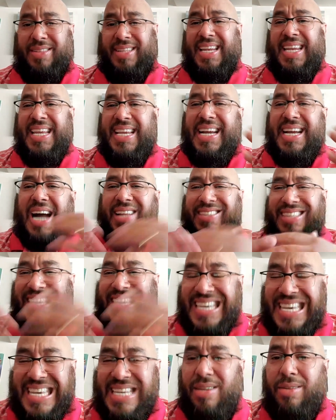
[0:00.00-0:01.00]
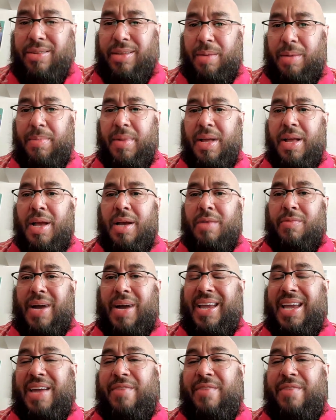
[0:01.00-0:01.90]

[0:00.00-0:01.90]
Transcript: They need God to heal them, right?